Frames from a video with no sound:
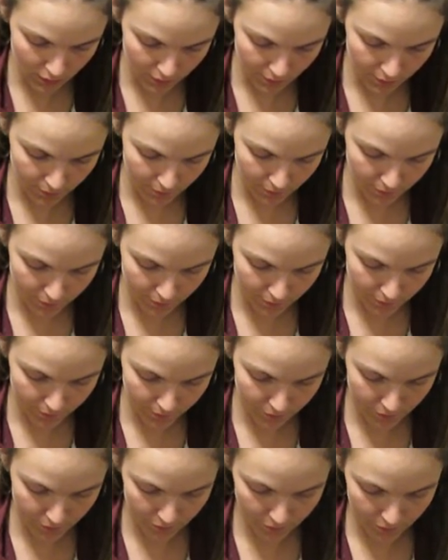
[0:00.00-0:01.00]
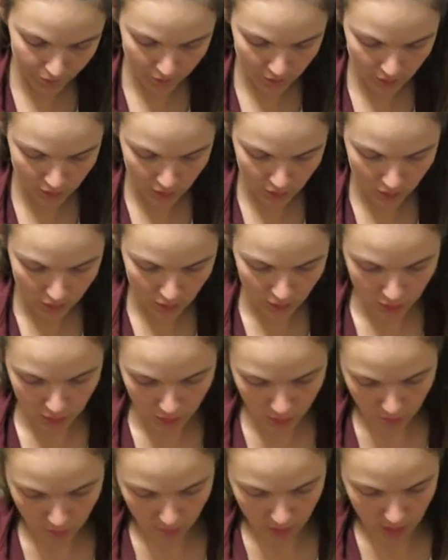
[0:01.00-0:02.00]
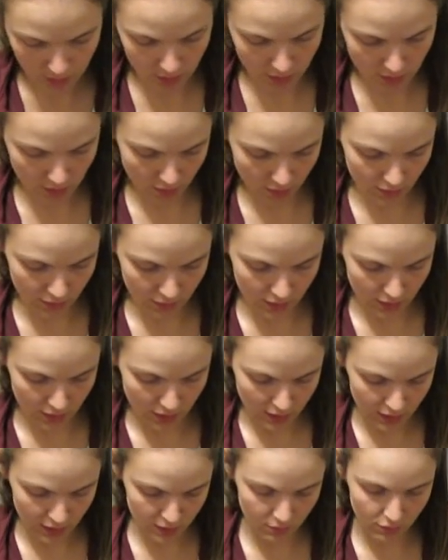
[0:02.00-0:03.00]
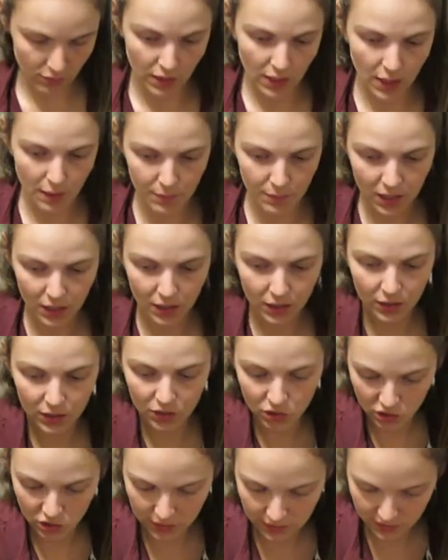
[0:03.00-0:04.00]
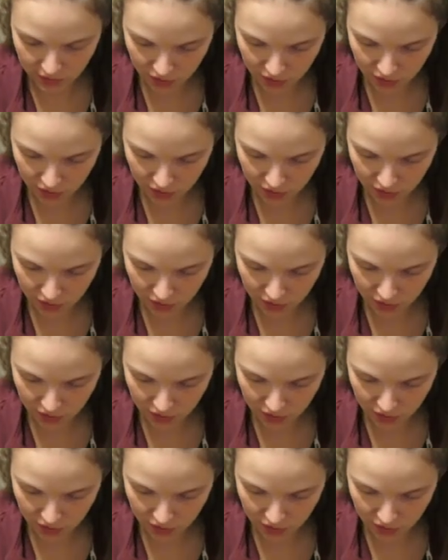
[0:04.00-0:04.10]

are we going to do? Right there is the next one. How many calendulas